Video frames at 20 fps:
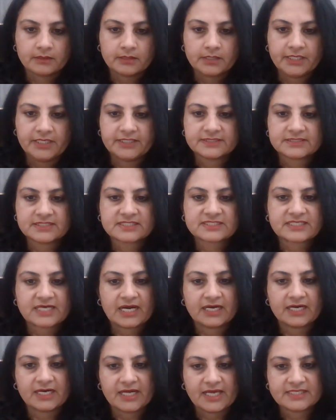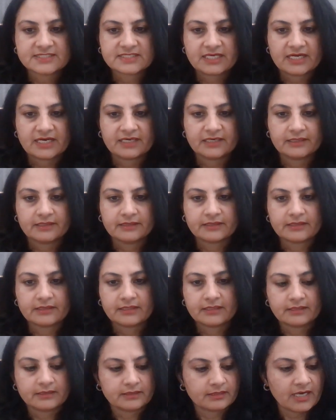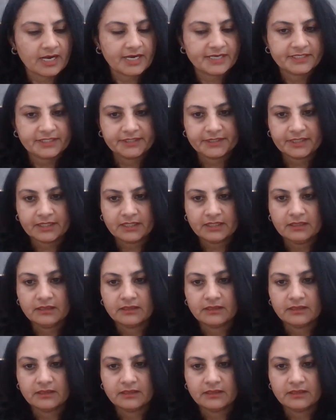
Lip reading: It is a standardized criteria